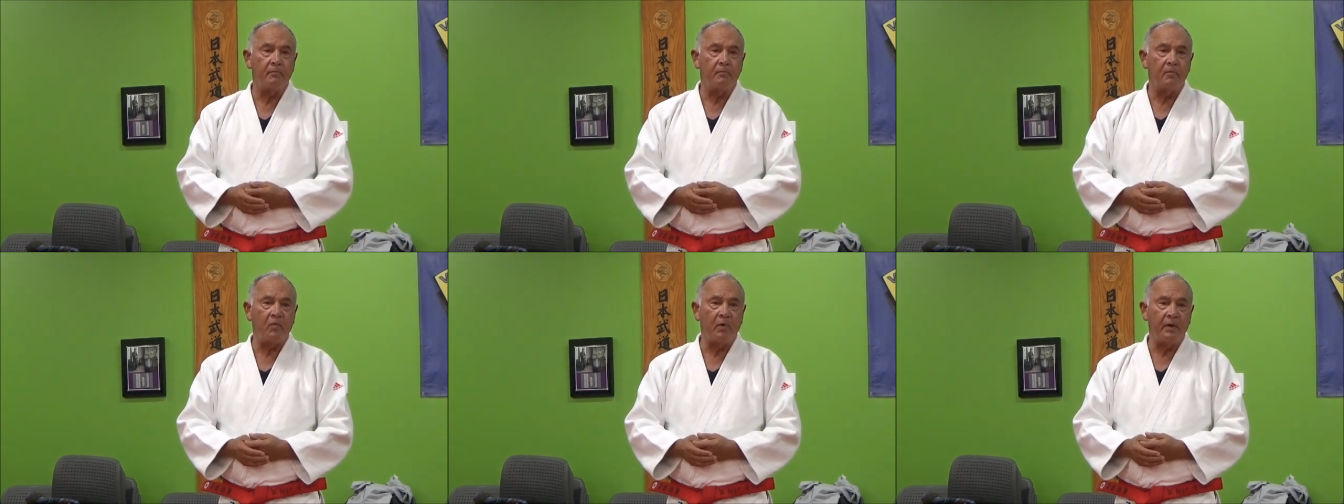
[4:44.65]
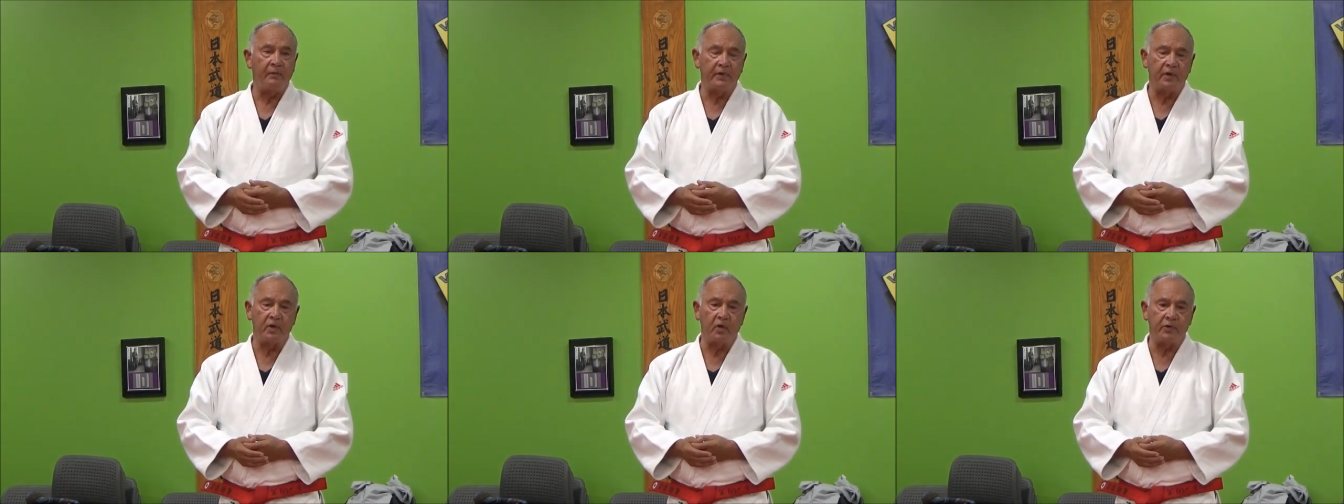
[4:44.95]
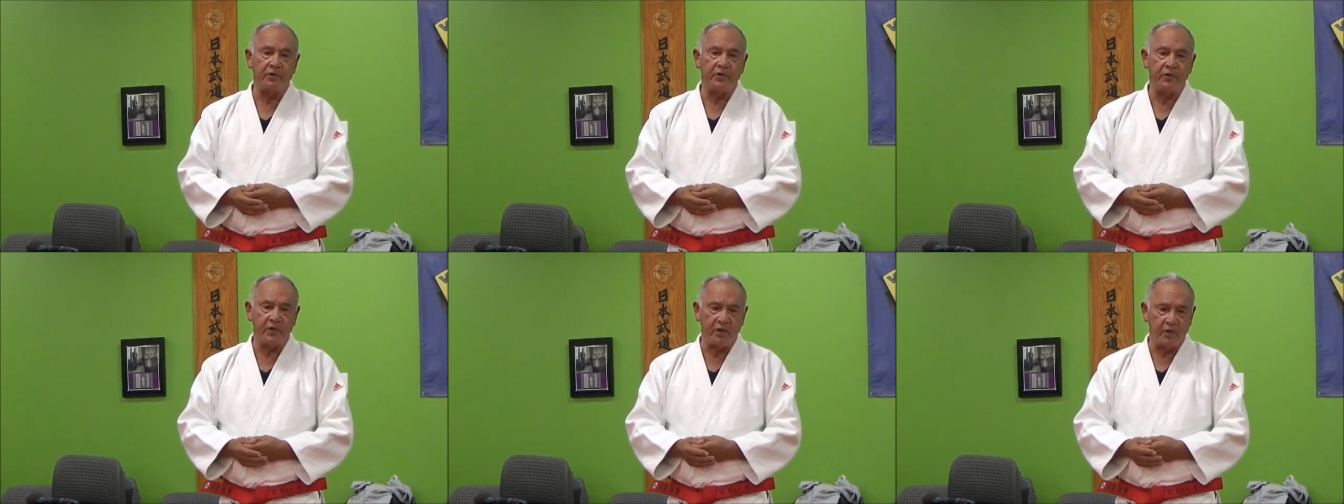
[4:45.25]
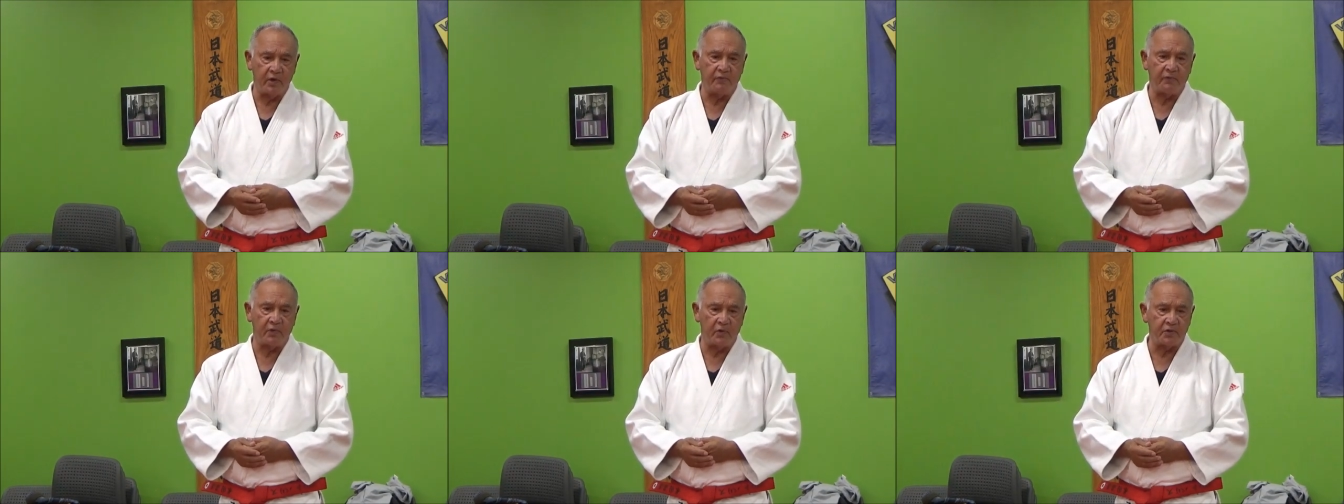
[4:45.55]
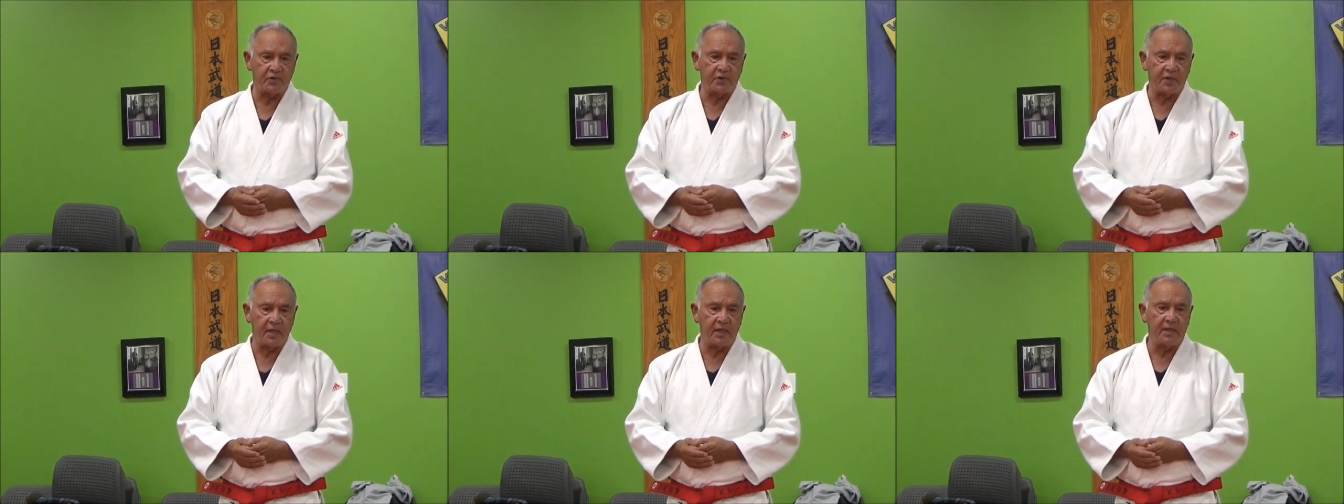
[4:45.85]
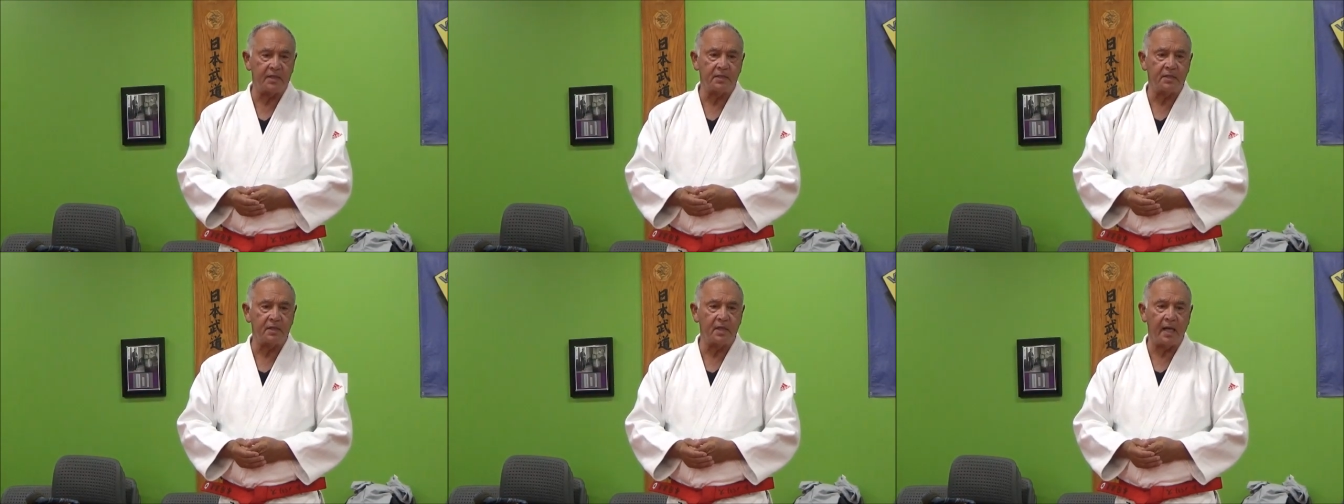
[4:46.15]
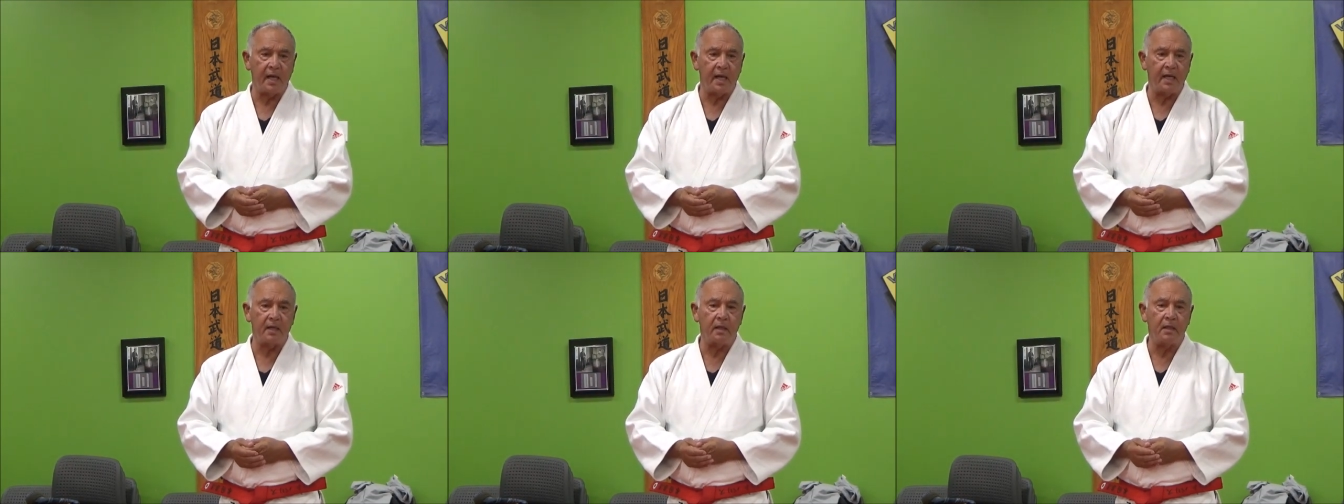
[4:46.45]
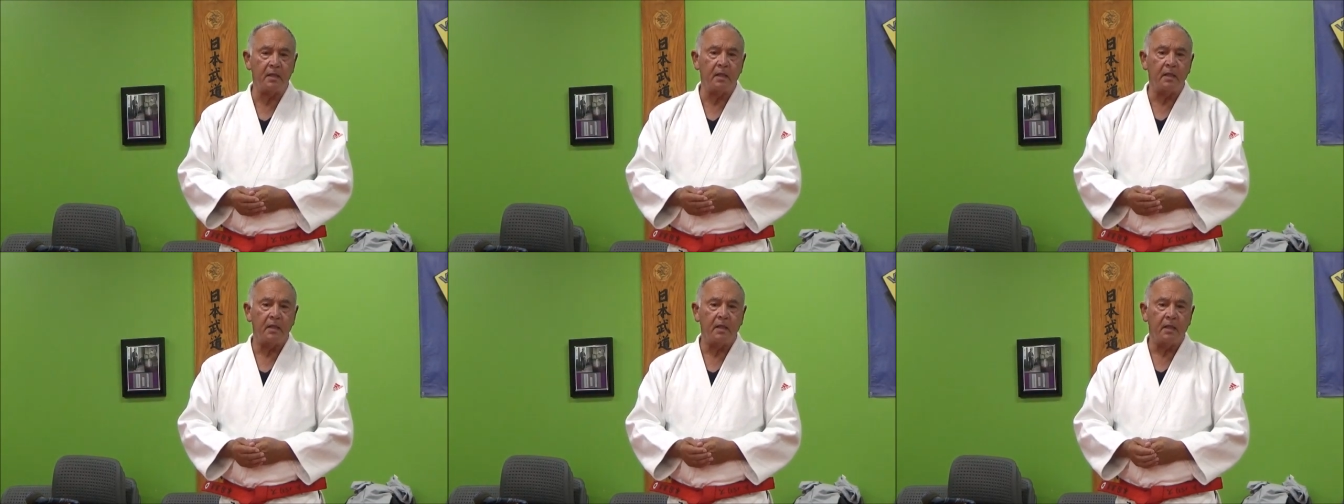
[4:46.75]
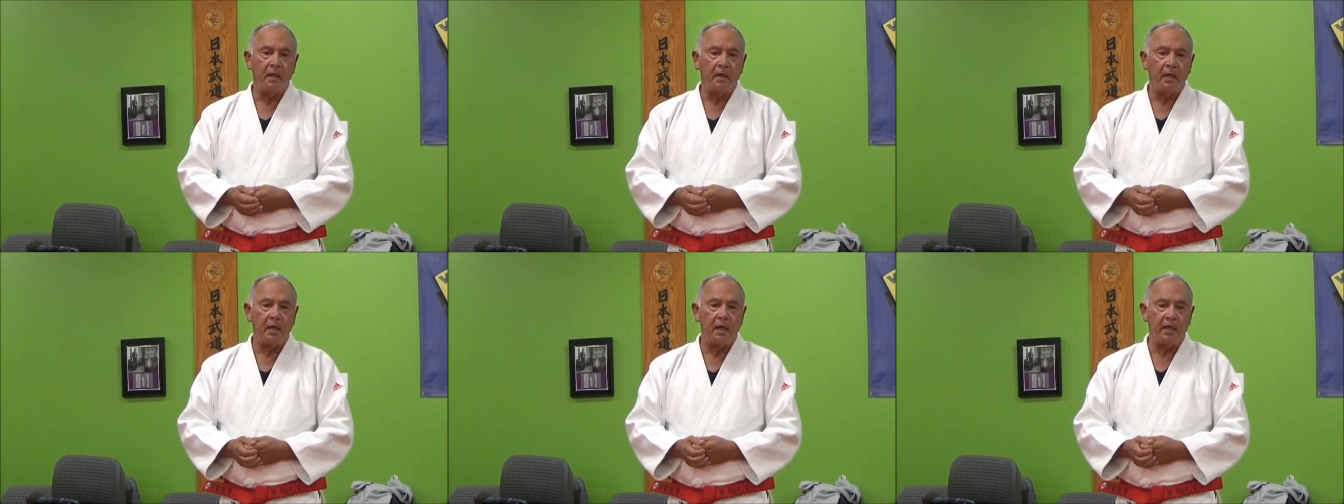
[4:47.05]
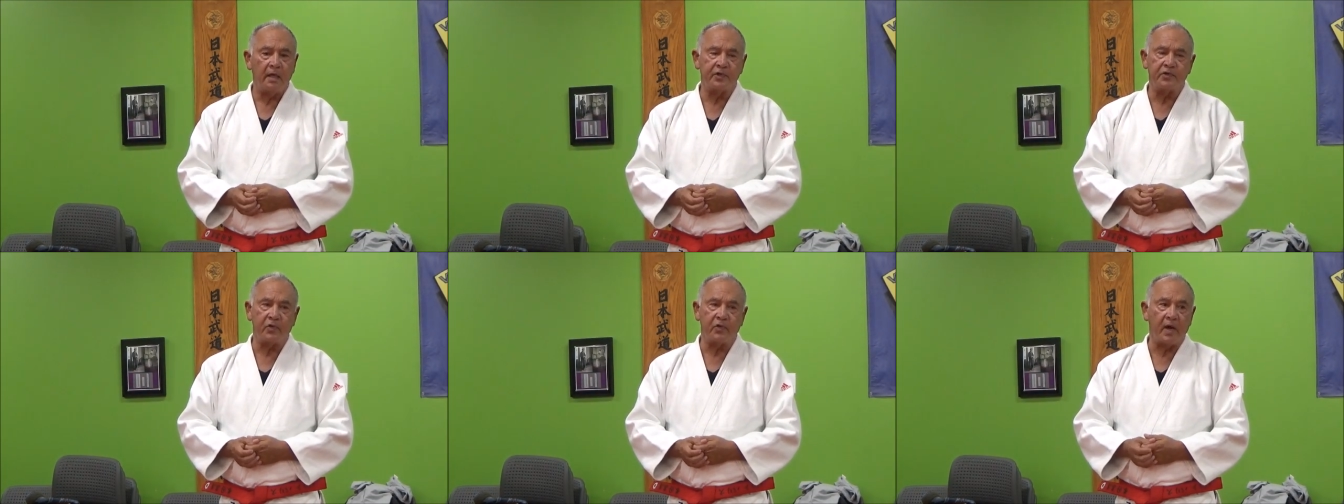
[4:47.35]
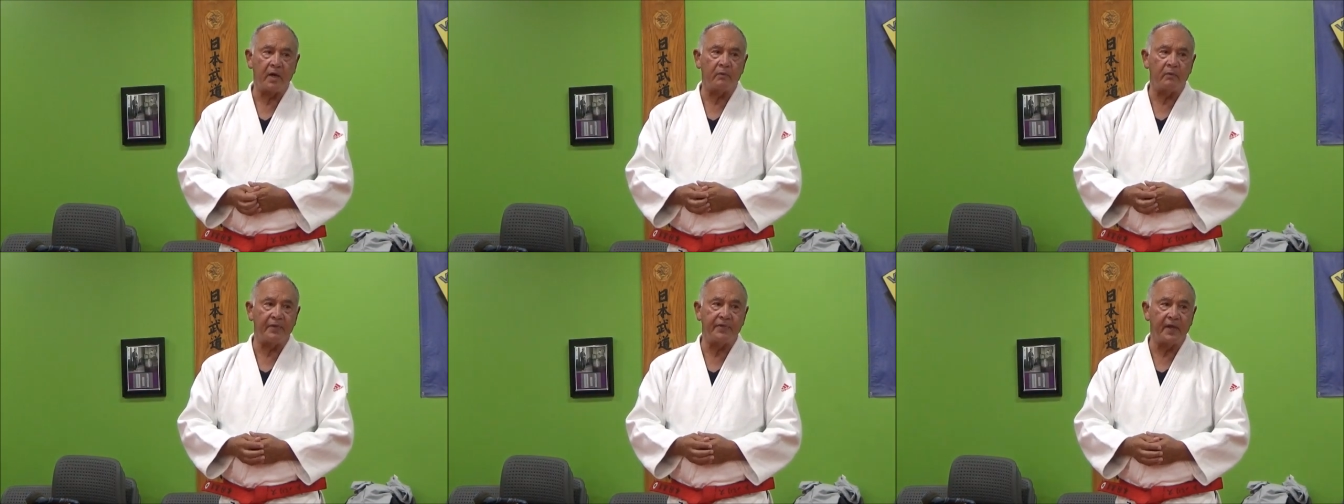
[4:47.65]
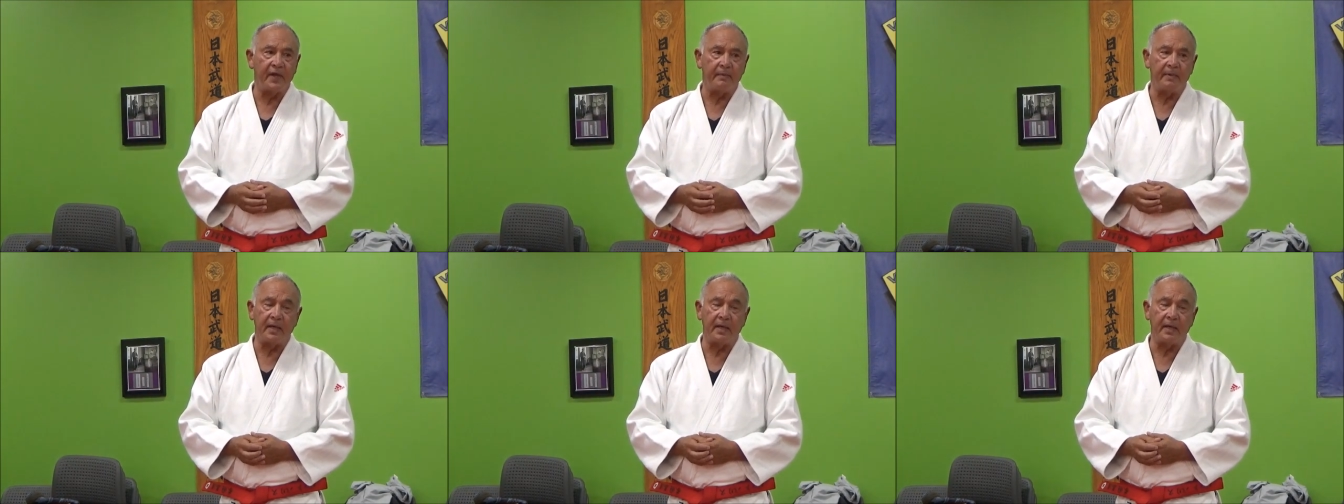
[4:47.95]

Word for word: We would go to the universities and train with them.